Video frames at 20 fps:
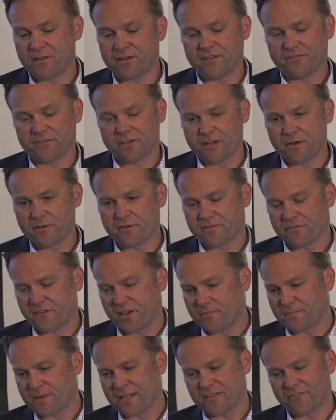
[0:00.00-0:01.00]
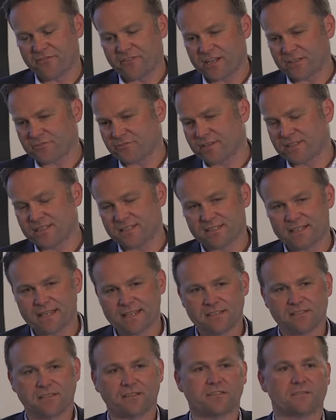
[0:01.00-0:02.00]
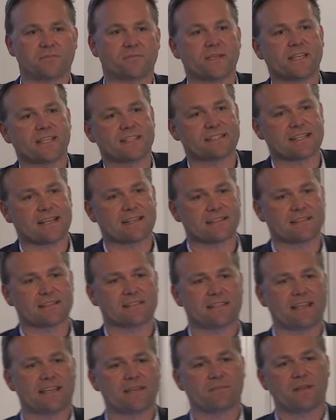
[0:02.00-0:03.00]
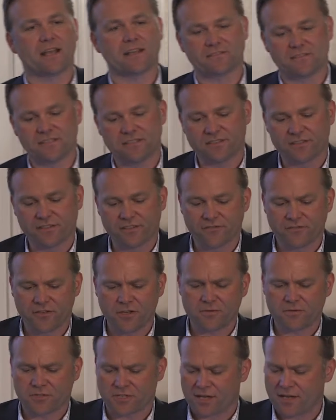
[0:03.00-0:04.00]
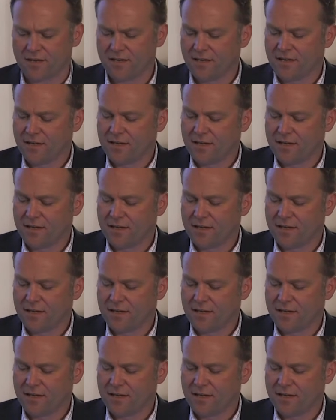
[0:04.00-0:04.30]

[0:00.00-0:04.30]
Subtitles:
even know if our manufacturing estate's going to be exactly the same out into the future.